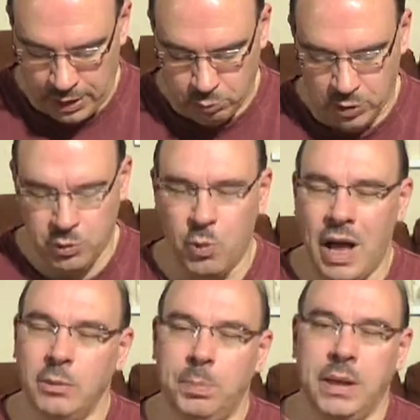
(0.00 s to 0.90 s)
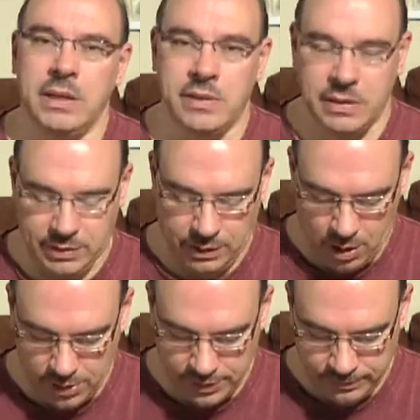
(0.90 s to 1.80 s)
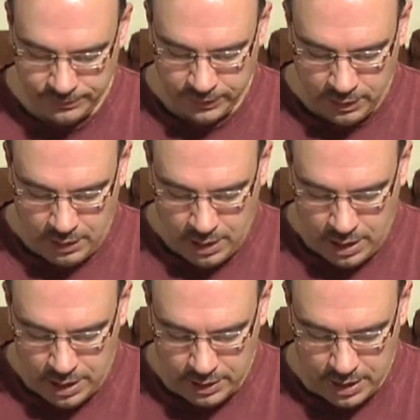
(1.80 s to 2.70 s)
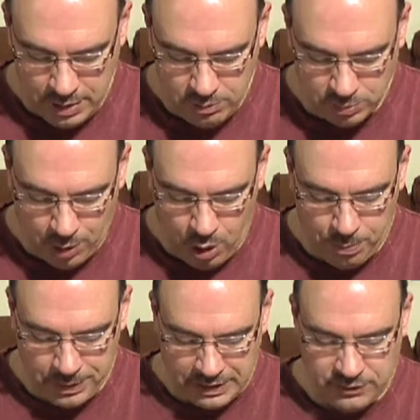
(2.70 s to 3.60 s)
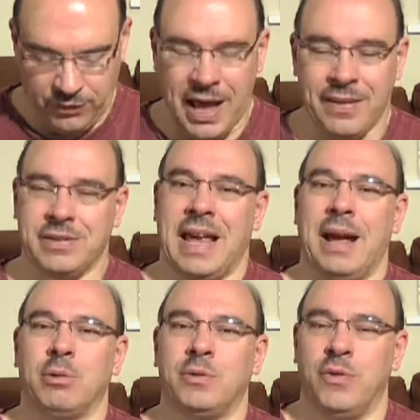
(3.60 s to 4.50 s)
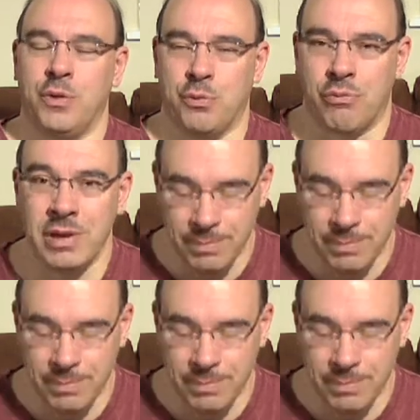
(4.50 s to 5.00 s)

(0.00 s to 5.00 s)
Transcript: and was well pleasing to God, and he was brought up in his father's house for 3